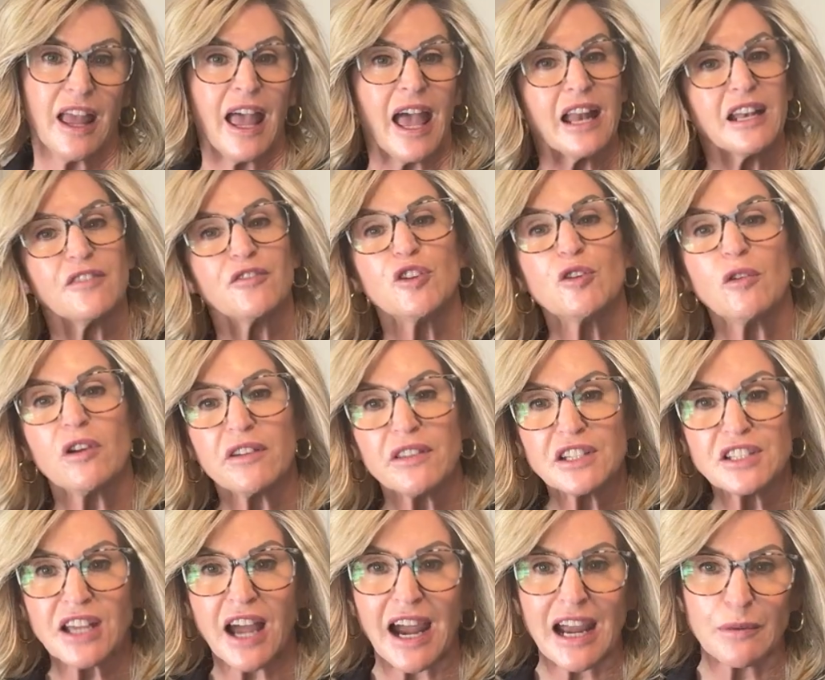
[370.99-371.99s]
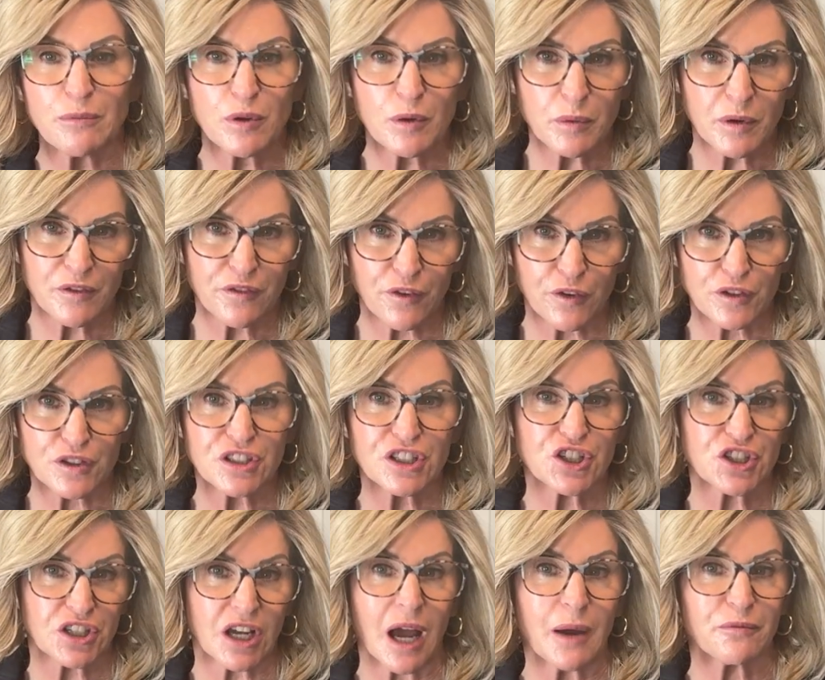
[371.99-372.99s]
And if you are the type who prefers to
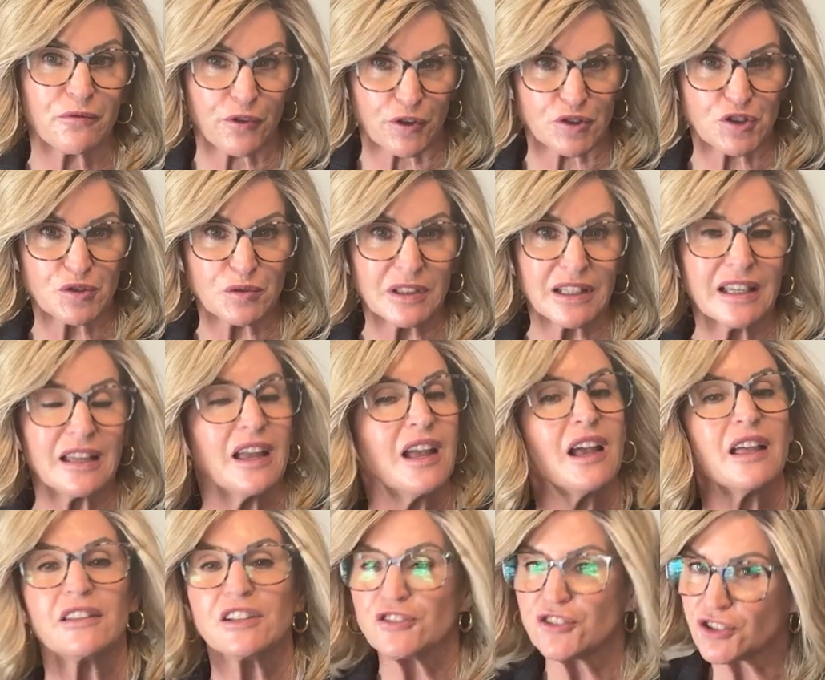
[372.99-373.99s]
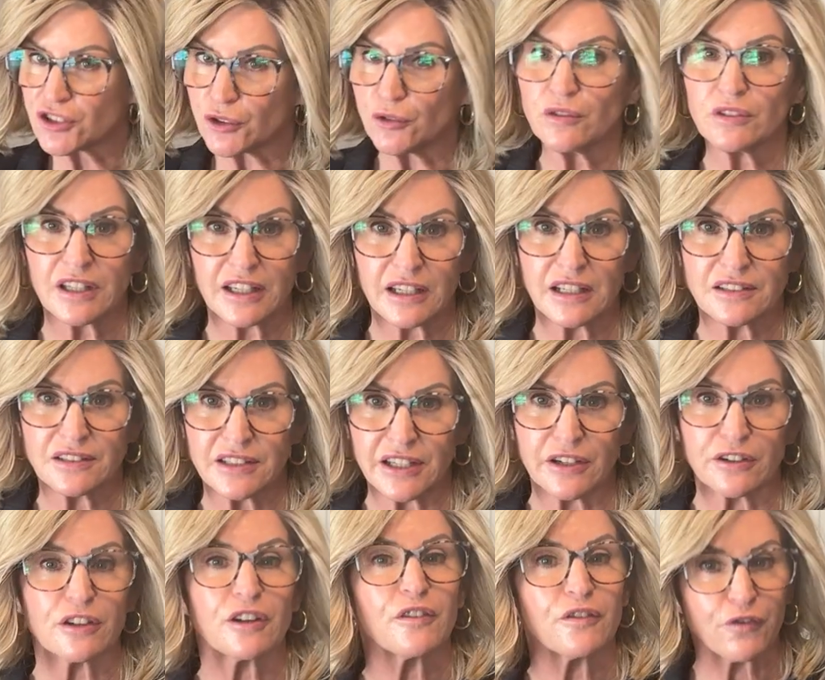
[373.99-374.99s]
shop virtually, then certainly
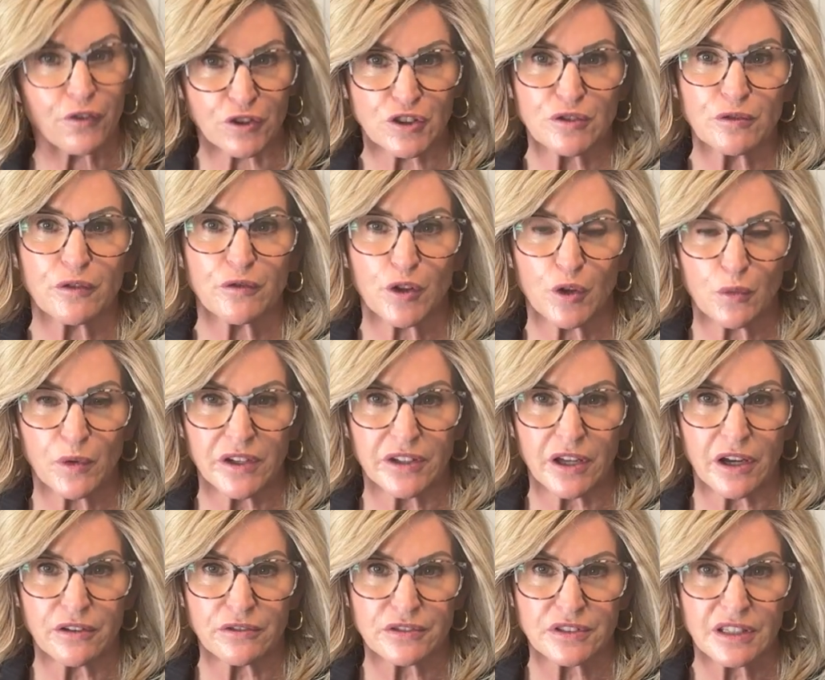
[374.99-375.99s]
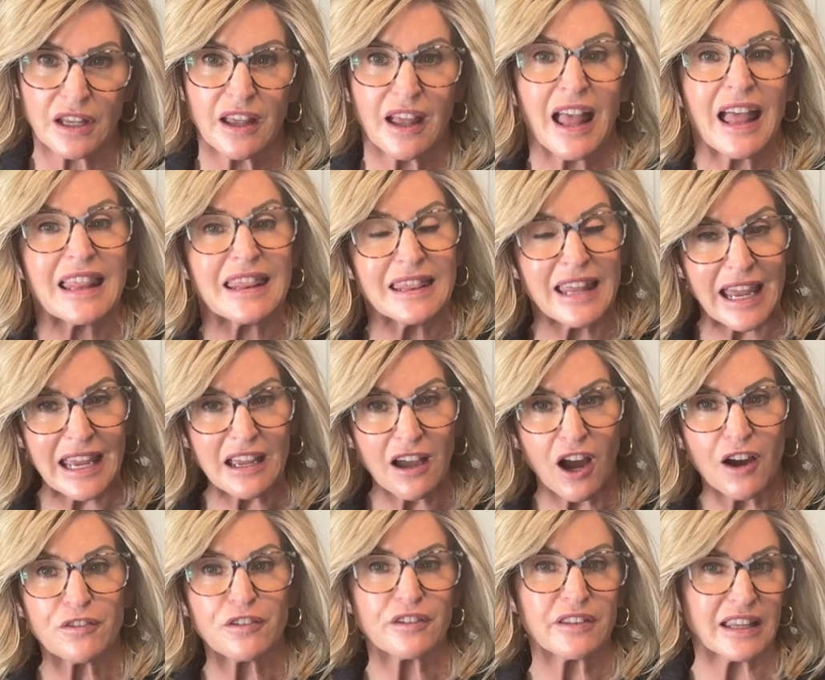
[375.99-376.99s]
consider Virtual View Windows. They
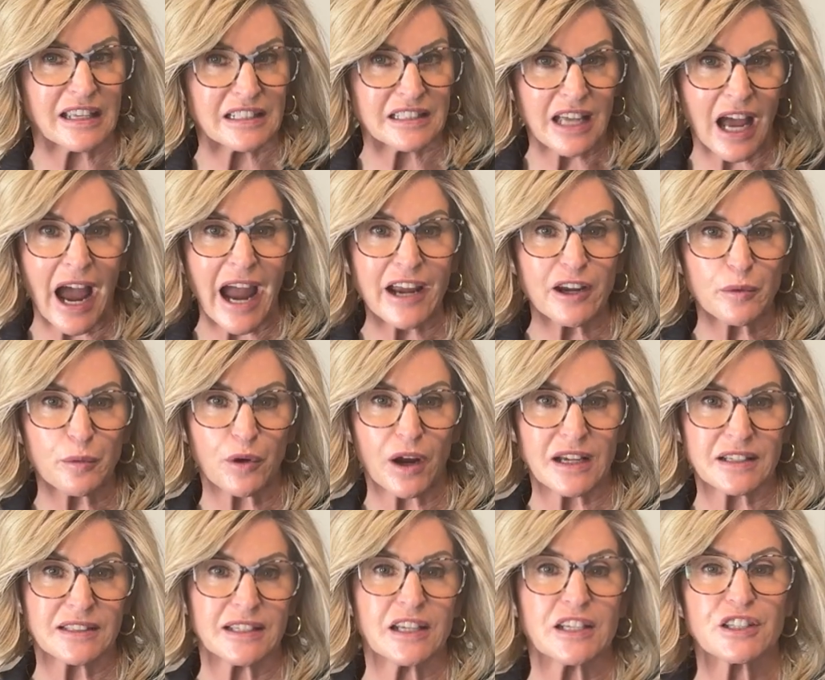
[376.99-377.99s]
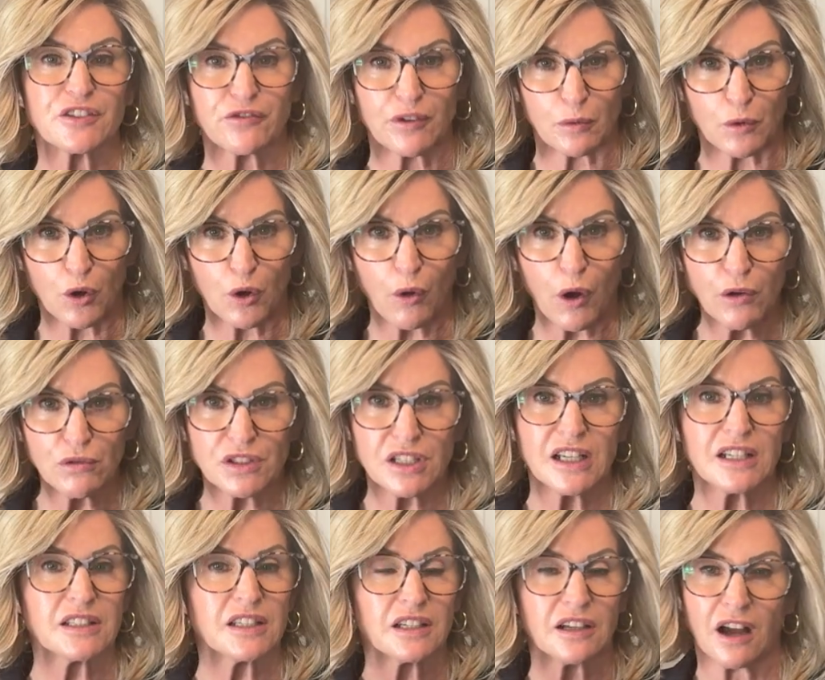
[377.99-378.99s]
offer the entire process from quote
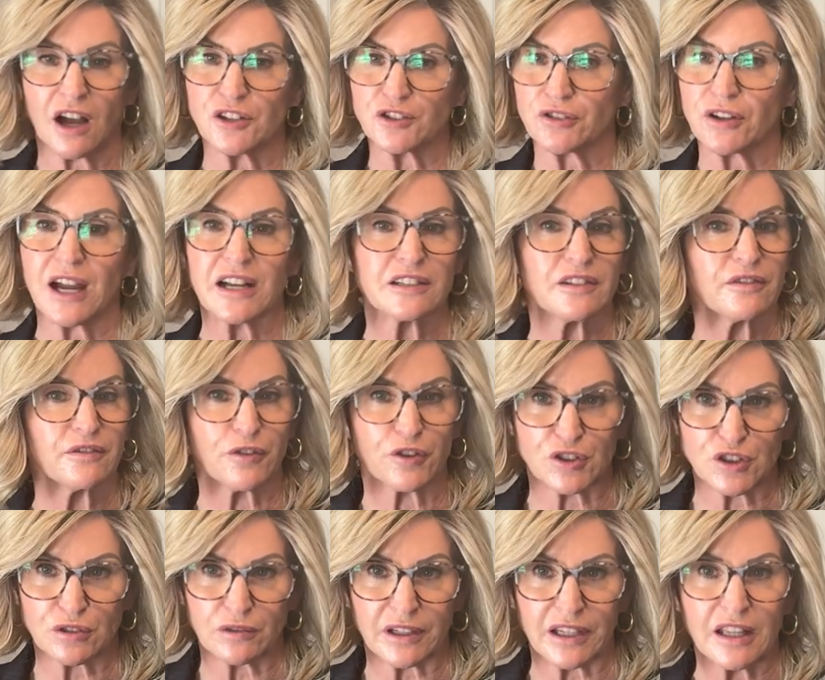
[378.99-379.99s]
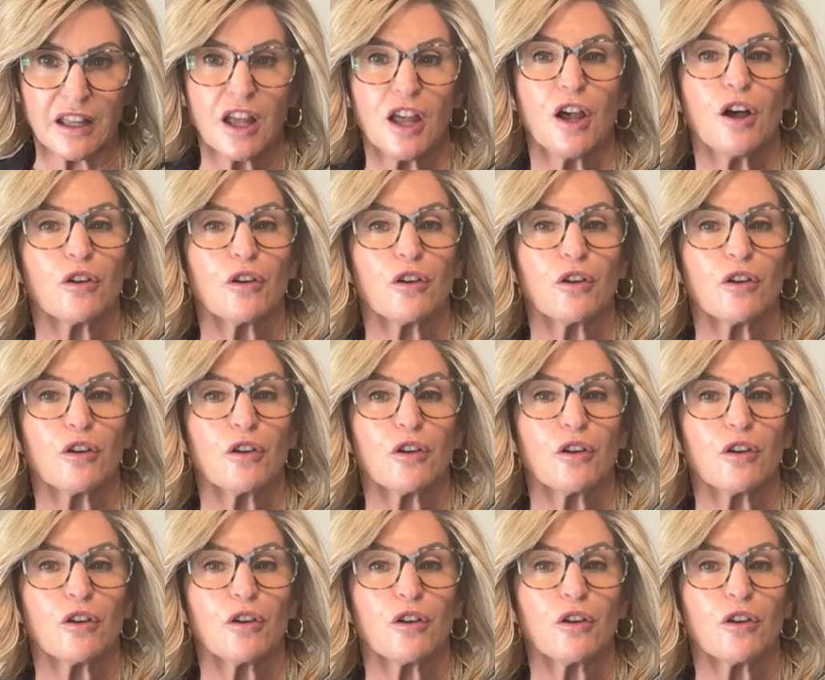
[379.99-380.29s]
to contract virtually.